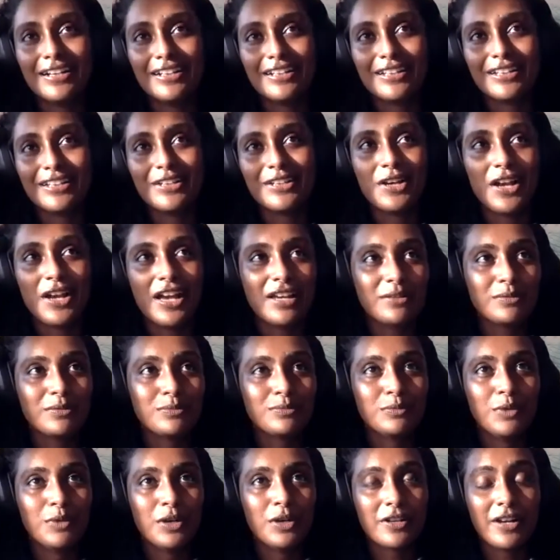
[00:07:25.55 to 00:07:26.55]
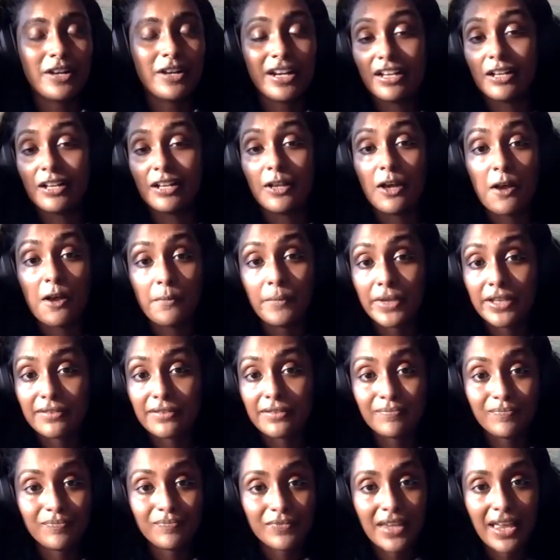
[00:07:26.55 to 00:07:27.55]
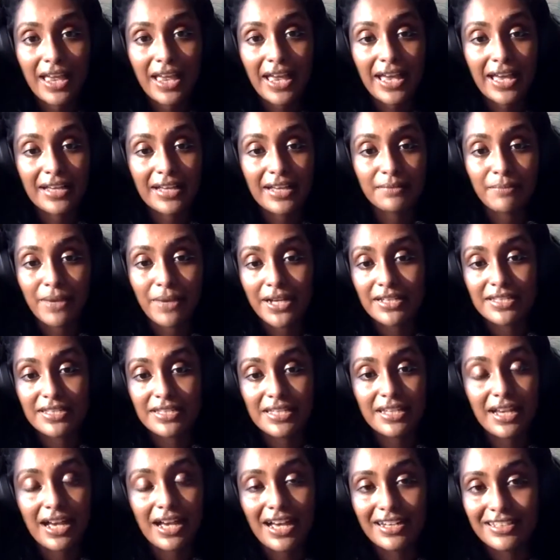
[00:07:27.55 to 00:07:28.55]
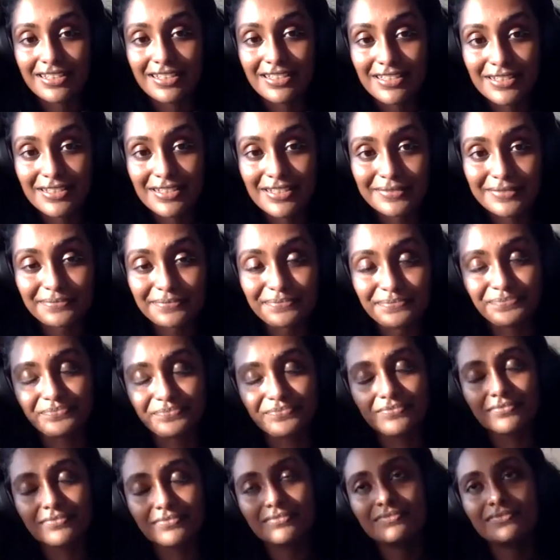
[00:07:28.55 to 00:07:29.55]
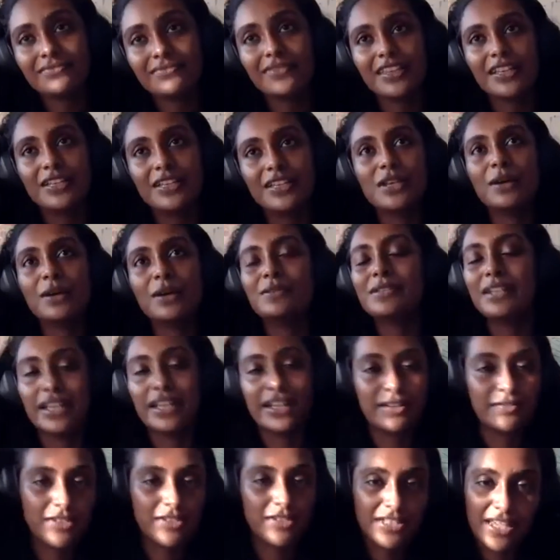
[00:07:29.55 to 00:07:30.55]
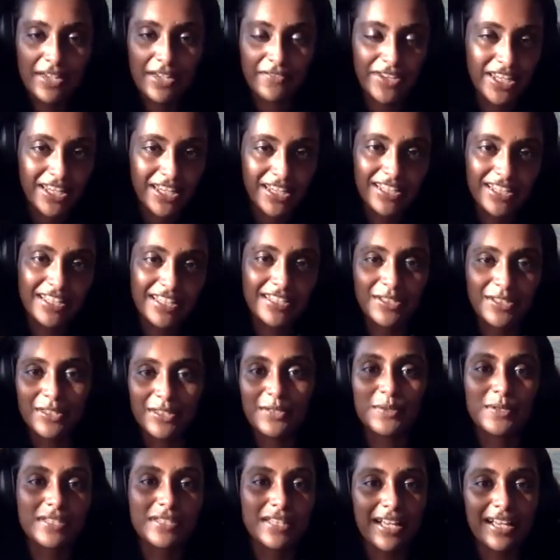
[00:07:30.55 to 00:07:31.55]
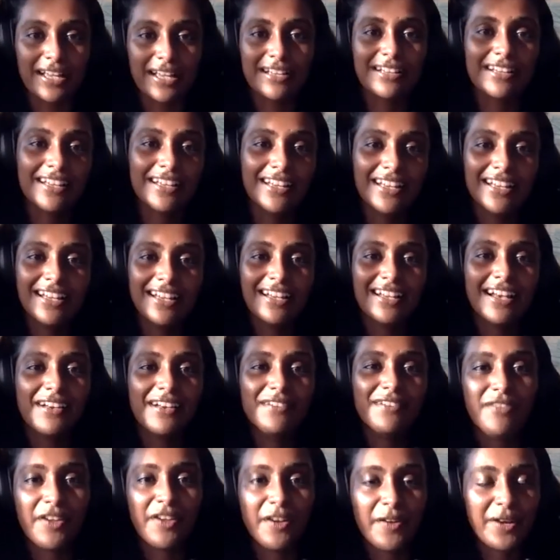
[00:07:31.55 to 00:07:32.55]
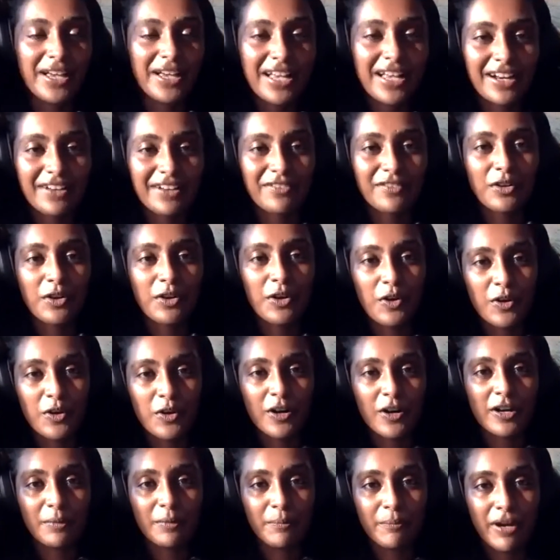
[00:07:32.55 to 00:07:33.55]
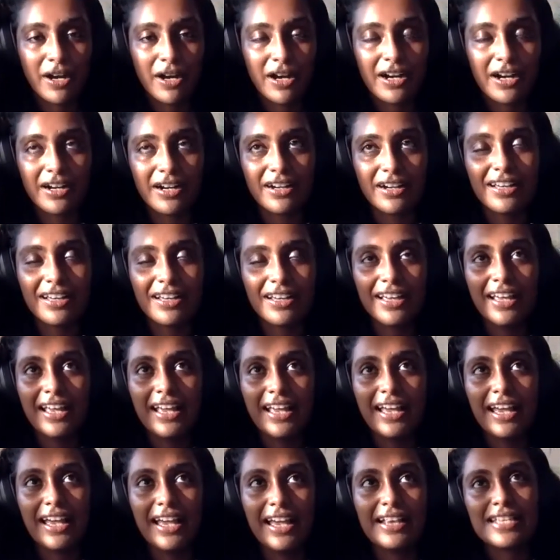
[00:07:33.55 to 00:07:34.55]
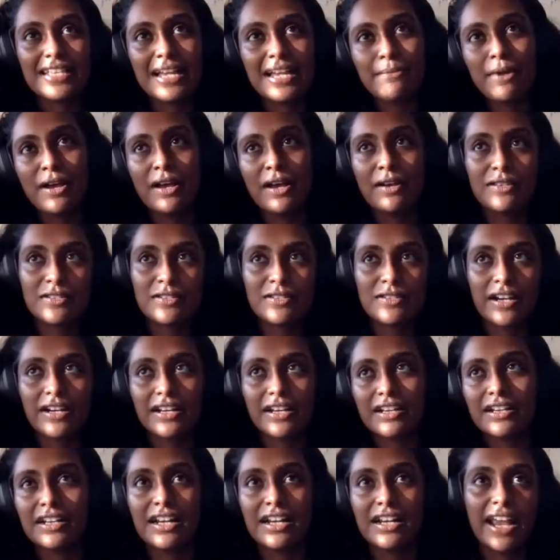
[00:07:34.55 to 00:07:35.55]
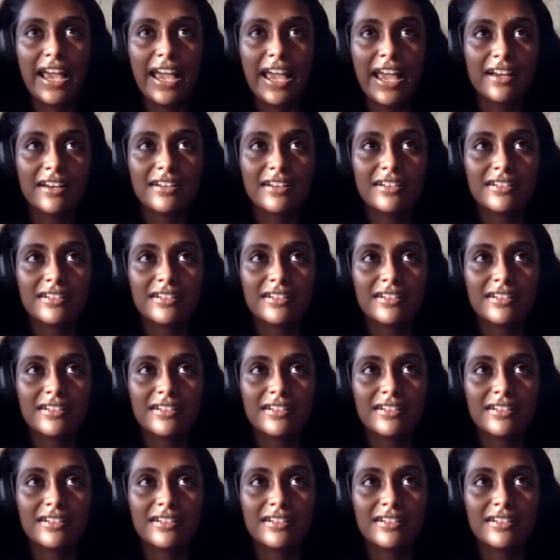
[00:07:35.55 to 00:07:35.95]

You know, I worked on an allotment at Battersea Gardens. So I was in London for 7 years. So this was like a very kind of core part. And somehow I was trying to connect